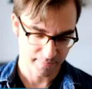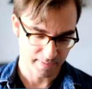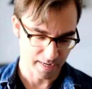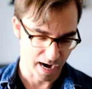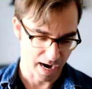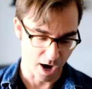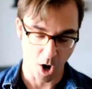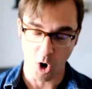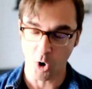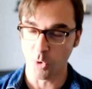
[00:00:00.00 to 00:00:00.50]

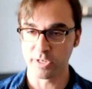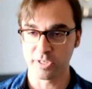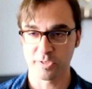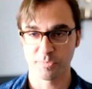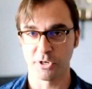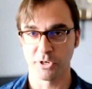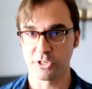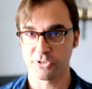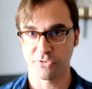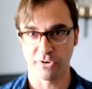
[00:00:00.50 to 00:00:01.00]
I always
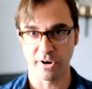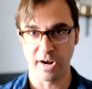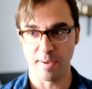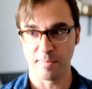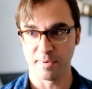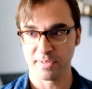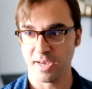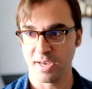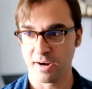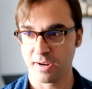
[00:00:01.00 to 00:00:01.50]
push for an
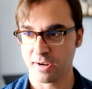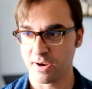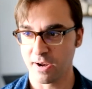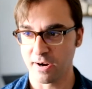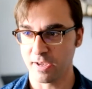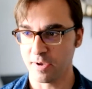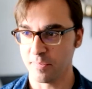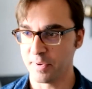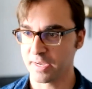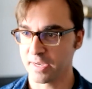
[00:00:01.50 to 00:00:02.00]
ambisonic
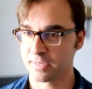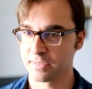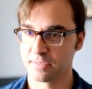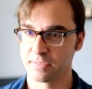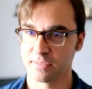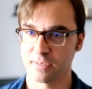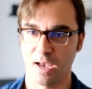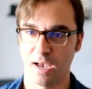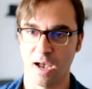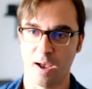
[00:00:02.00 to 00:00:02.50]
audio
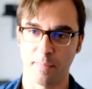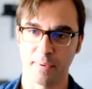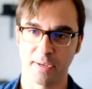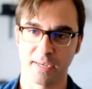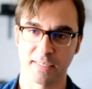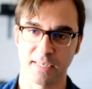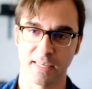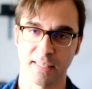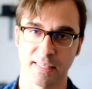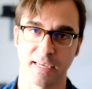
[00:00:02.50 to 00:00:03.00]
mix
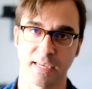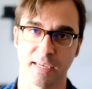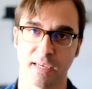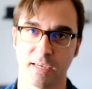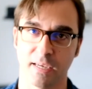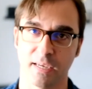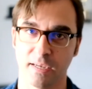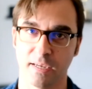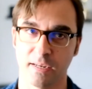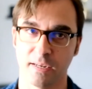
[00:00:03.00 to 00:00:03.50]
because I think,
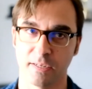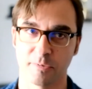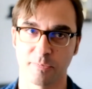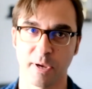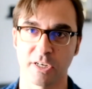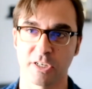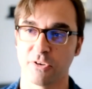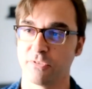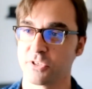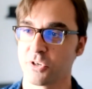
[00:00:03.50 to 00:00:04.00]

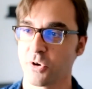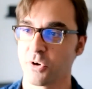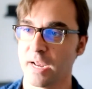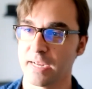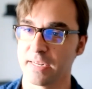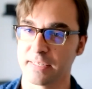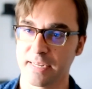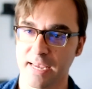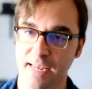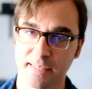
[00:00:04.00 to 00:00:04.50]
especially if it's going
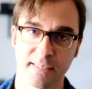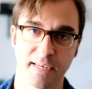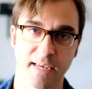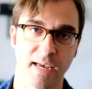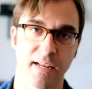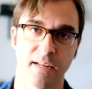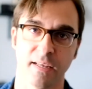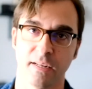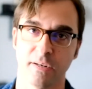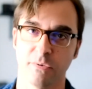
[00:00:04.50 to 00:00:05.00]
out to
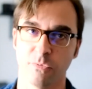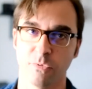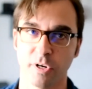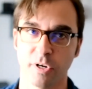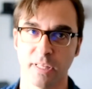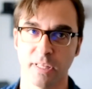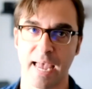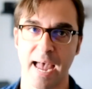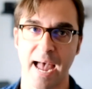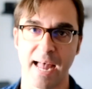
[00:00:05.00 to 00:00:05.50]
headset, it
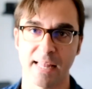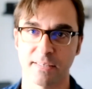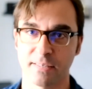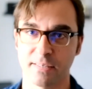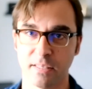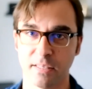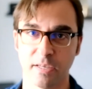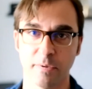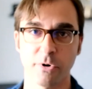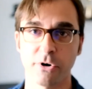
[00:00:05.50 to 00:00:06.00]
really adds
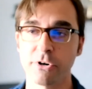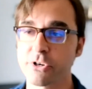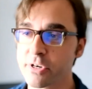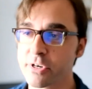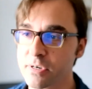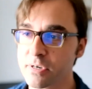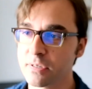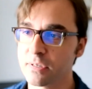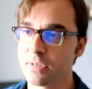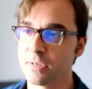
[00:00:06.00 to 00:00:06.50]
to the
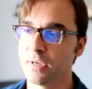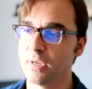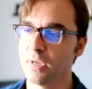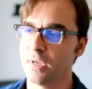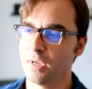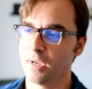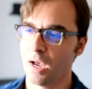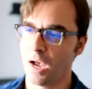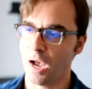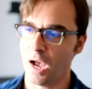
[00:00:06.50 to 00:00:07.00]
immersion.
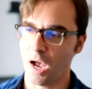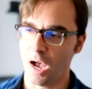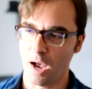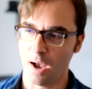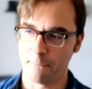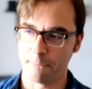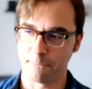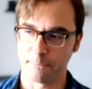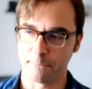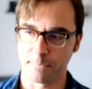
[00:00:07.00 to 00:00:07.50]

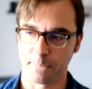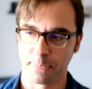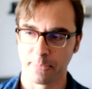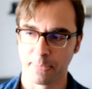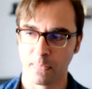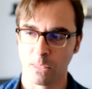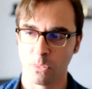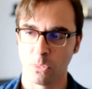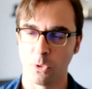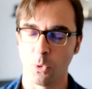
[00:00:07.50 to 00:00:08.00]

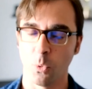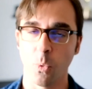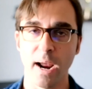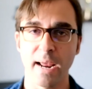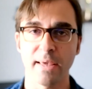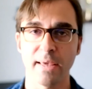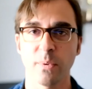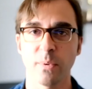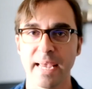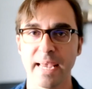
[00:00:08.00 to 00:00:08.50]
The
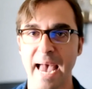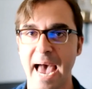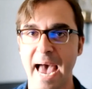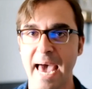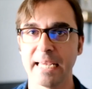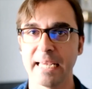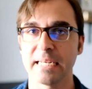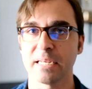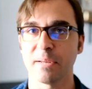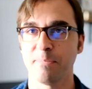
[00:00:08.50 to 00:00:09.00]
way that we
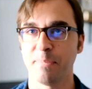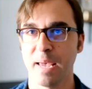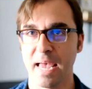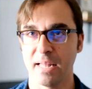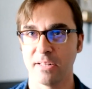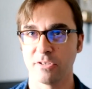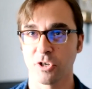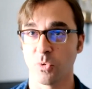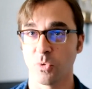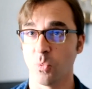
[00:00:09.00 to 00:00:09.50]
add it
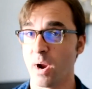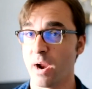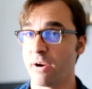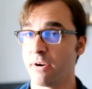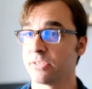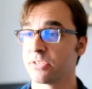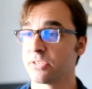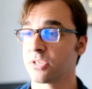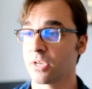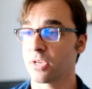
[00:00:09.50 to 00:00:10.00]
depends on where
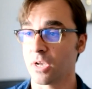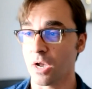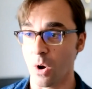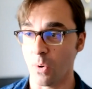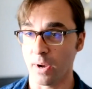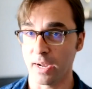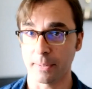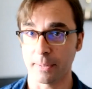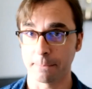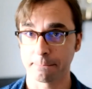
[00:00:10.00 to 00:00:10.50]
it's
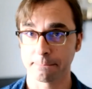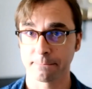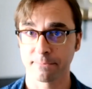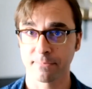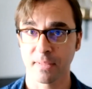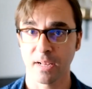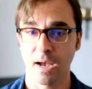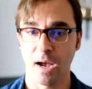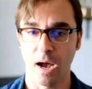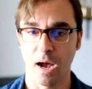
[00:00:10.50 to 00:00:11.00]
going
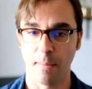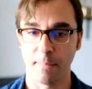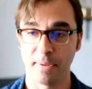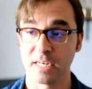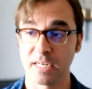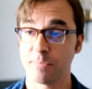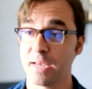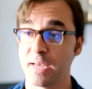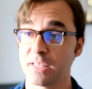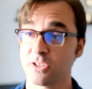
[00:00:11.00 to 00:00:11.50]
and
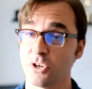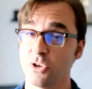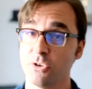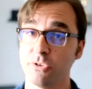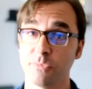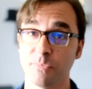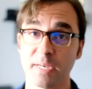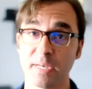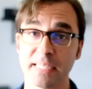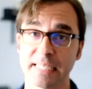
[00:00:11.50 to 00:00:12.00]
depends on
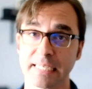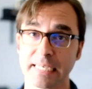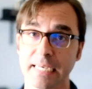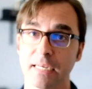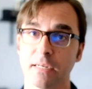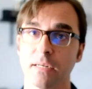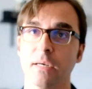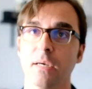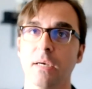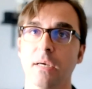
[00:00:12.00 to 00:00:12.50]
who's mixing
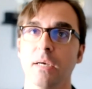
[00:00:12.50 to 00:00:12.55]
it.